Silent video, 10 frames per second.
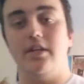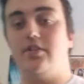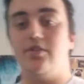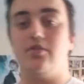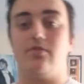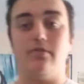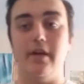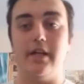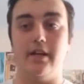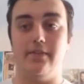It's just
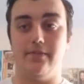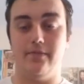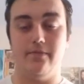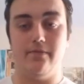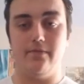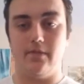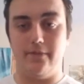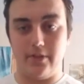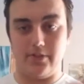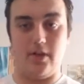great, and
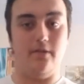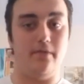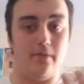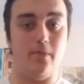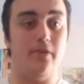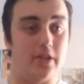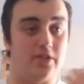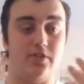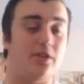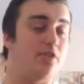the first half of the movie
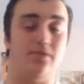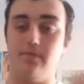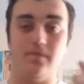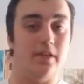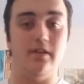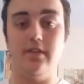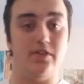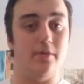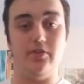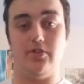is such
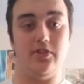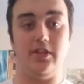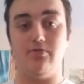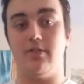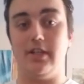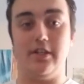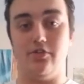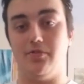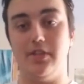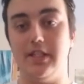is so interesting. It's really
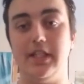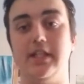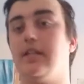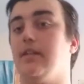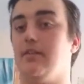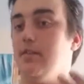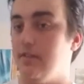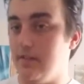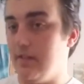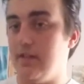intriguing and
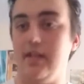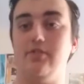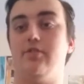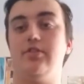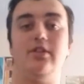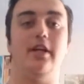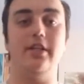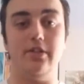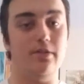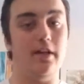interesting.
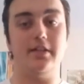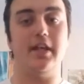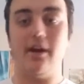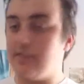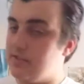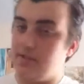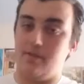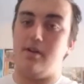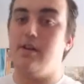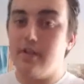Like you like the characters,
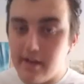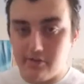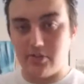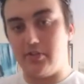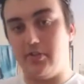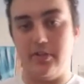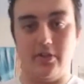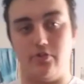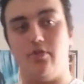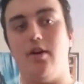you're interested
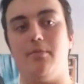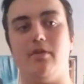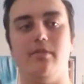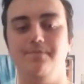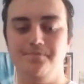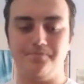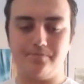in the drama,